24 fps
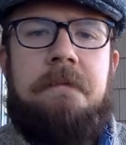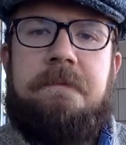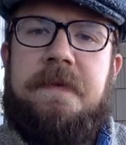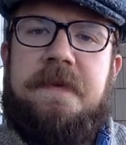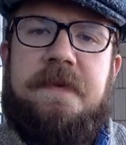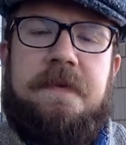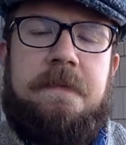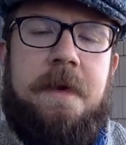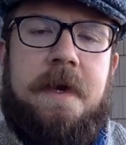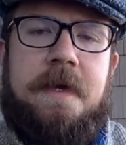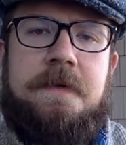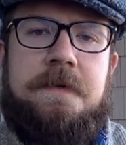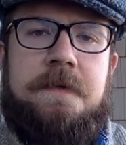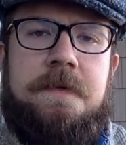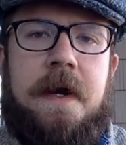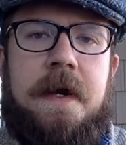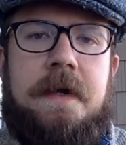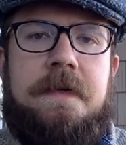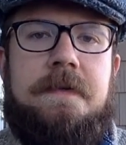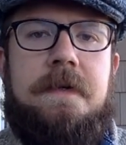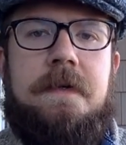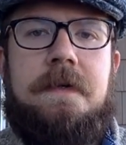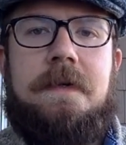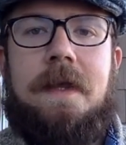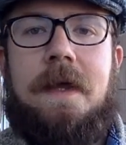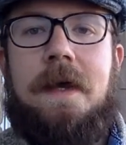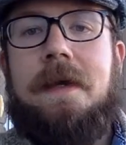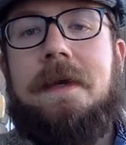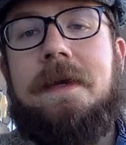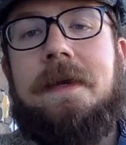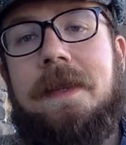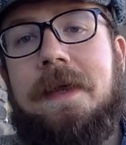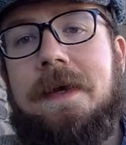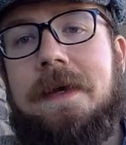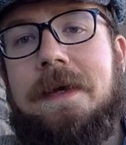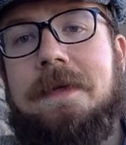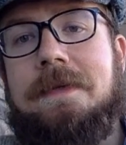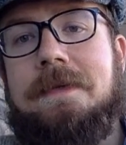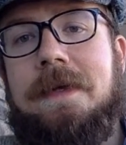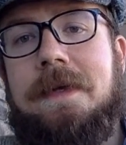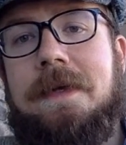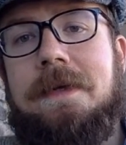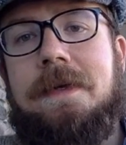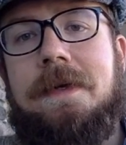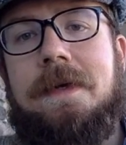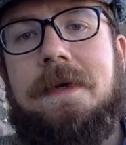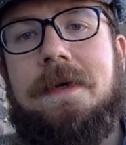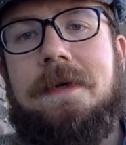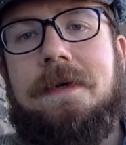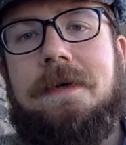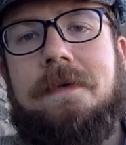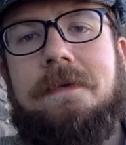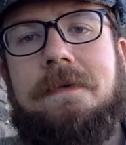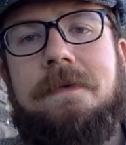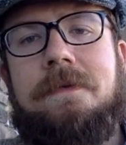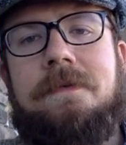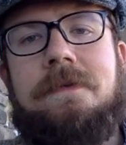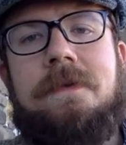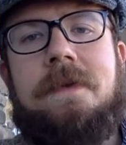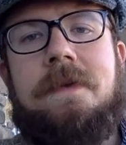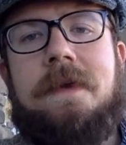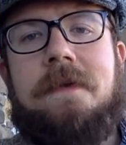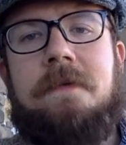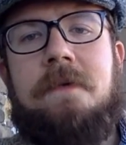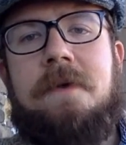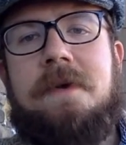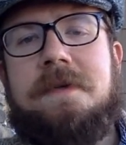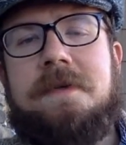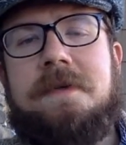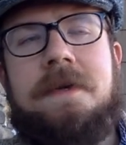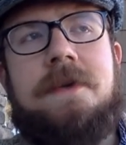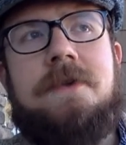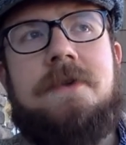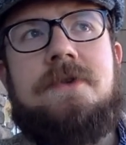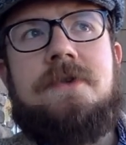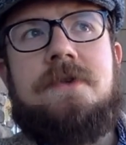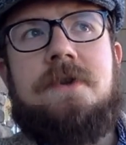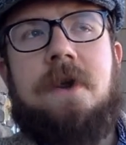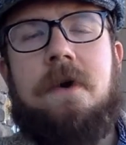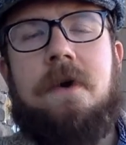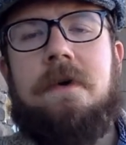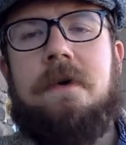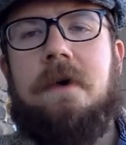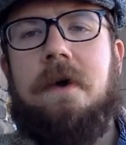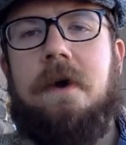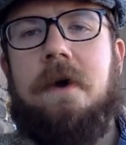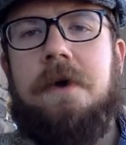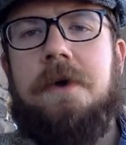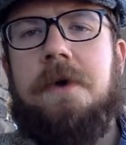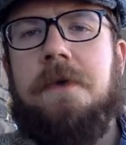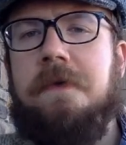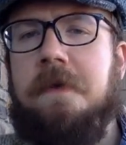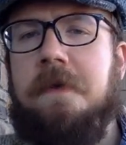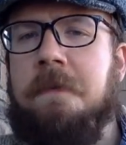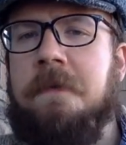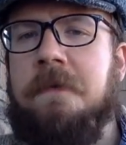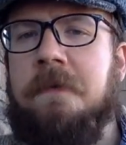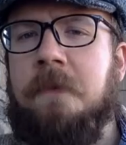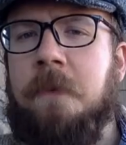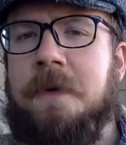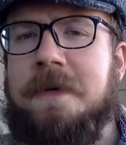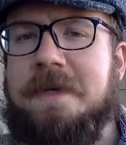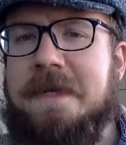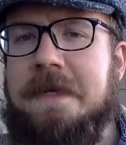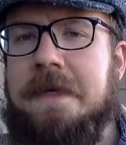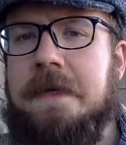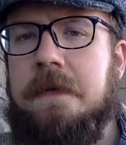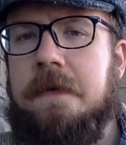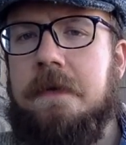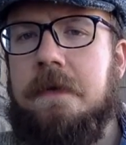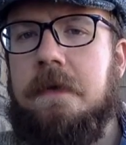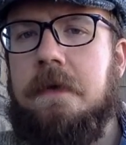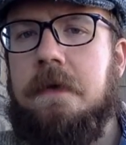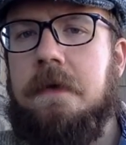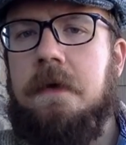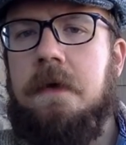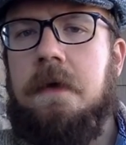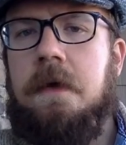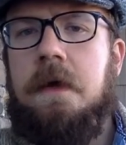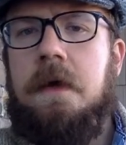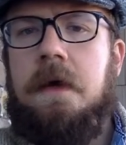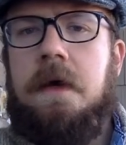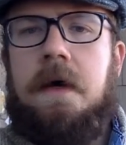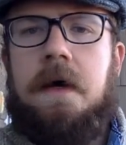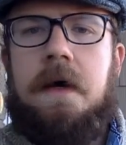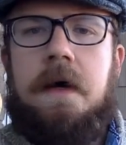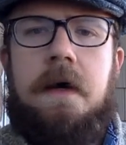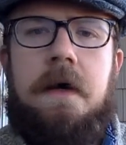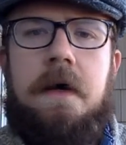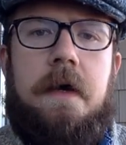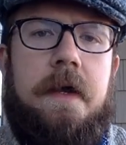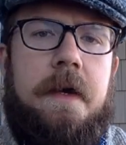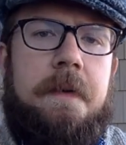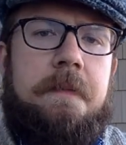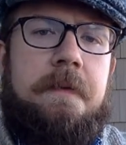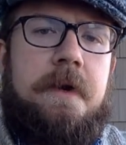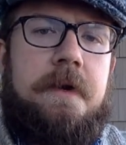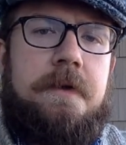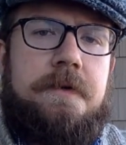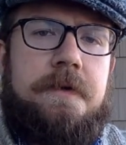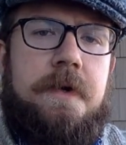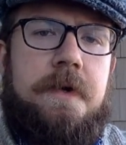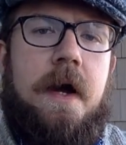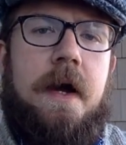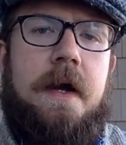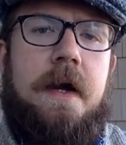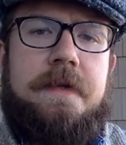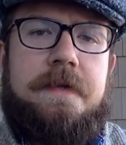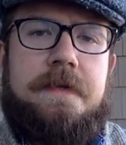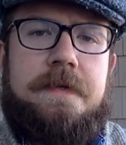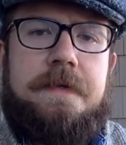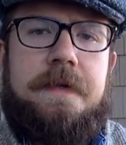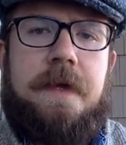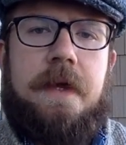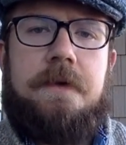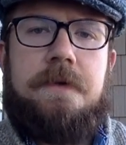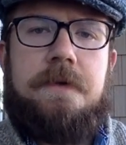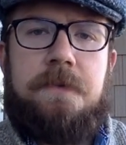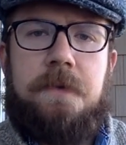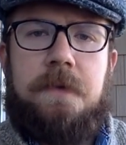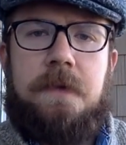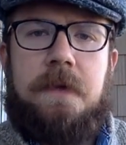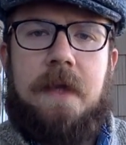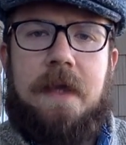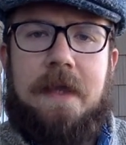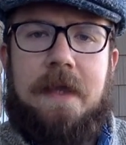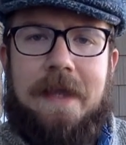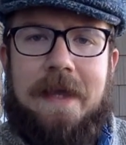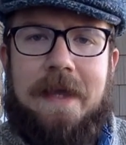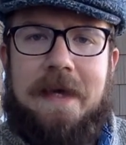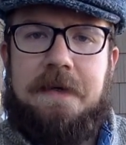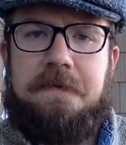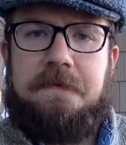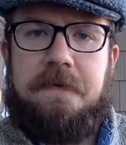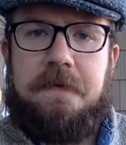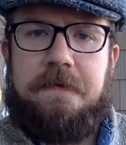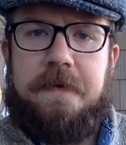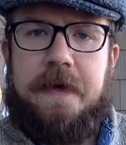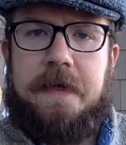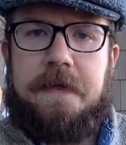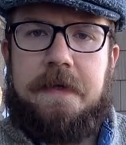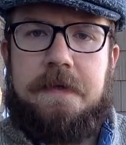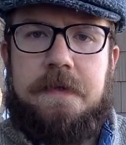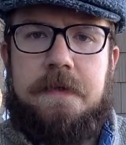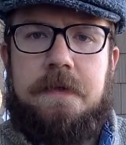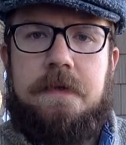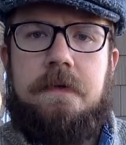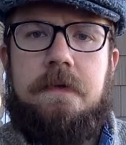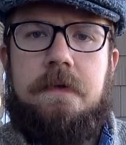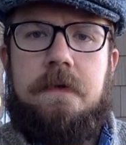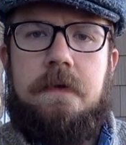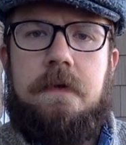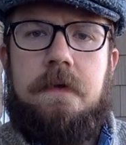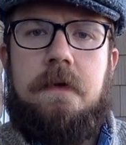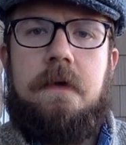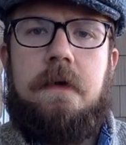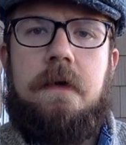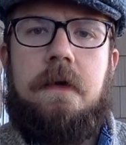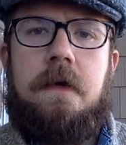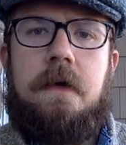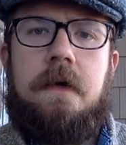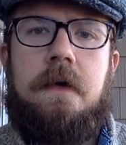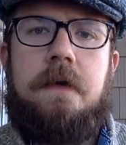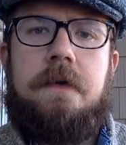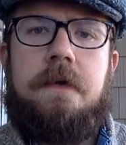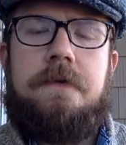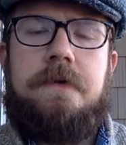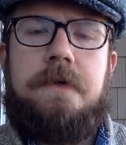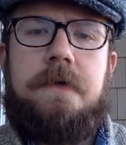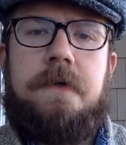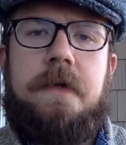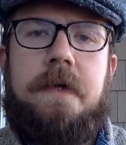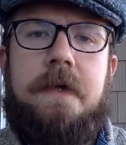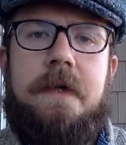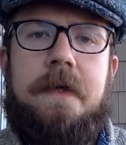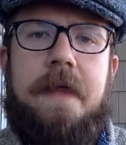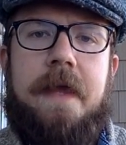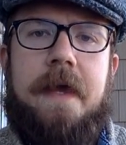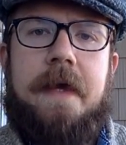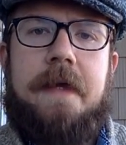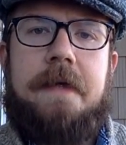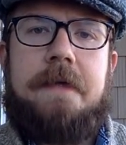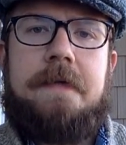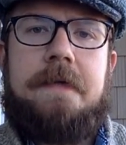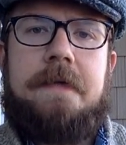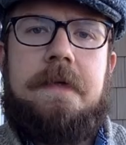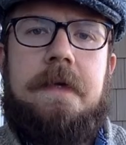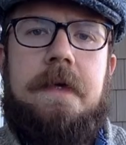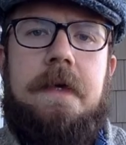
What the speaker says: some extracts online. And like I said, so the giveaway is going to start on November 14th, and I'm going to try and schedule a live event during that.